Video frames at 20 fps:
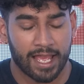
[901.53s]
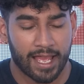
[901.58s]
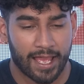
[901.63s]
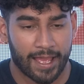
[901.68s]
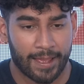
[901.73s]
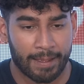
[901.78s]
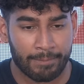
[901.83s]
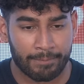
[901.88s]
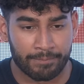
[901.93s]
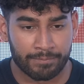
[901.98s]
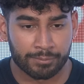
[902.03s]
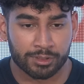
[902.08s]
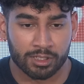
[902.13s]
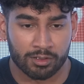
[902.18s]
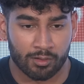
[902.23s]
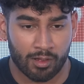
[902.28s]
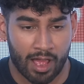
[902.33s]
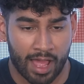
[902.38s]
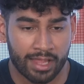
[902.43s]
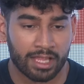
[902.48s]

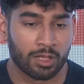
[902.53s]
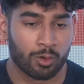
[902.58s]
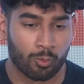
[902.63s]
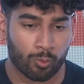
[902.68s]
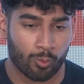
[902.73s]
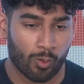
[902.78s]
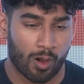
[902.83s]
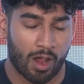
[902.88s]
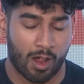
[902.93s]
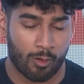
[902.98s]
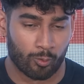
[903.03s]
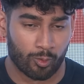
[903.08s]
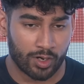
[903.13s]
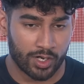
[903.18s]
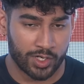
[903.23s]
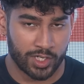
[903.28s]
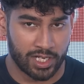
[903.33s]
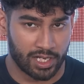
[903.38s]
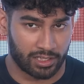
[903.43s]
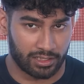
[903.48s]
So I think we're
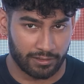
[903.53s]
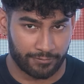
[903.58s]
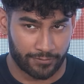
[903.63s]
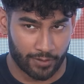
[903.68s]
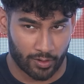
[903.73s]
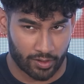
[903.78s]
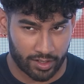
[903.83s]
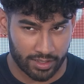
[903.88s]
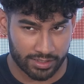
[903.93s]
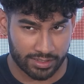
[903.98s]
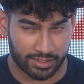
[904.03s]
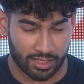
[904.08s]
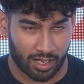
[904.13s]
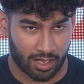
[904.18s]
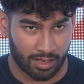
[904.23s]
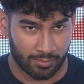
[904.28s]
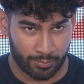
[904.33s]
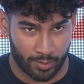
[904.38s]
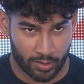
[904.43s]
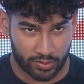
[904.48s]
uniquely focused
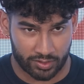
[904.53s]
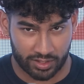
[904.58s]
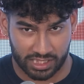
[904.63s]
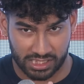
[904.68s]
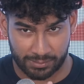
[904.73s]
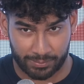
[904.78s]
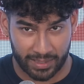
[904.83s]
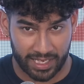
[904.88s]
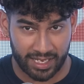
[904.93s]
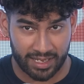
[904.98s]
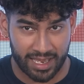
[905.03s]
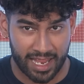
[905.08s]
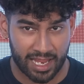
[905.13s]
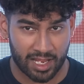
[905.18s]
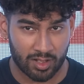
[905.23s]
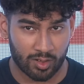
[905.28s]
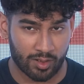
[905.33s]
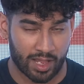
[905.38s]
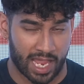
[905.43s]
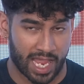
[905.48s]
on both the speed
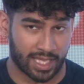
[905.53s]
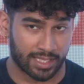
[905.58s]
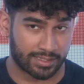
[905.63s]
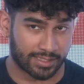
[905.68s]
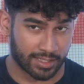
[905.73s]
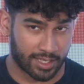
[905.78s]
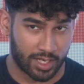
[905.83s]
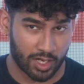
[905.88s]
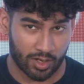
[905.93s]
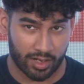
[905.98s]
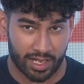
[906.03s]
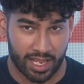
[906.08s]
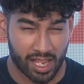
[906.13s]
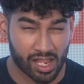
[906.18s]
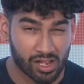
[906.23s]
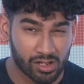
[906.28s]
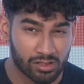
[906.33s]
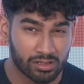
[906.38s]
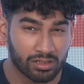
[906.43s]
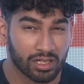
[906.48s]
angle and the security
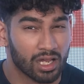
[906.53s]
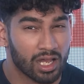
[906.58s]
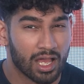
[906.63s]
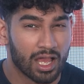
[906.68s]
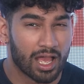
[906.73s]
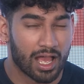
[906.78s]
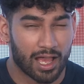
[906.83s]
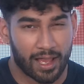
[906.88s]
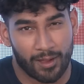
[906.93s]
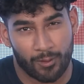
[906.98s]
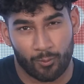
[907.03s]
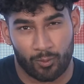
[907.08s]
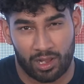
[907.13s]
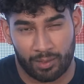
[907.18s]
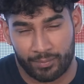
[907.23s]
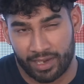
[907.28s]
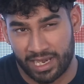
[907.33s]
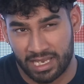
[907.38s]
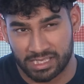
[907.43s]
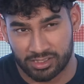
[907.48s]
angle, while
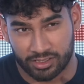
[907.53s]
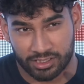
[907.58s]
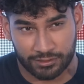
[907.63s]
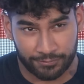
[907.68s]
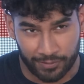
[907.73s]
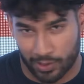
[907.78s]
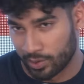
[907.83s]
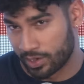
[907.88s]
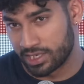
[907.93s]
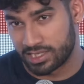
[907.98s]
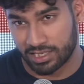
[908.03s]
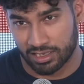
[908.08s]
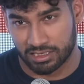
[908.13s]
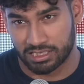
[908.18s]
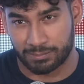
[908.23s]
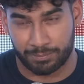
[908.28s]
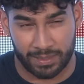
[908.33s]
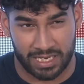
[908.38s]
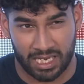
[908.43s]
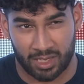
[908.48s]
many are just focusing on
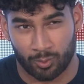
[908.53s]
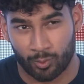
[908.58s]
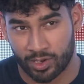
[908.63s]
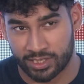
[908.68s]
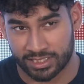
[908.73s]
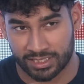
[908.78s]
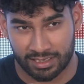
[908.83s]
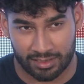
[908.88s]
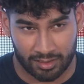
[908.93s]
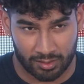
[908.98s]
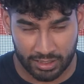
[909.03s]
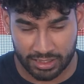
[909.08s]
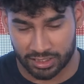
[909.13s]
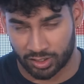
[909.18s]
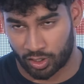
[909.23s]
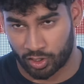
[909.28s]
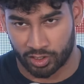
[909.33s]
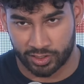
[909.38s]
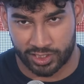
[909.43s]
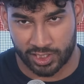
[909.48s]
speed, which is
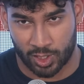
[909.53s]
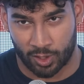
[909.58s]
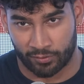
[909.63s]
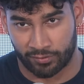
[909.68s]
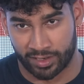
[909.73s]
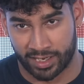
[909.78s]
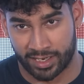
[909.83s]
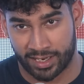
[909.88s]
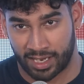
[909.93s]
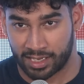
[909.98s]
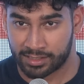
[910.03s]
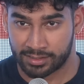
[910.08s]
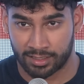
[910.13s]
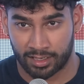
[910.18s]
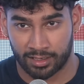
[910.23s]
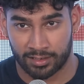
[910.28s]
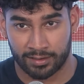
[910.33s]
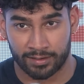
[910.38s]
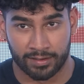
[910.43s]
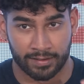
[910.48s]
largely over-indexed
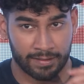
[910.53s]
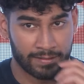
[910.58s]
on.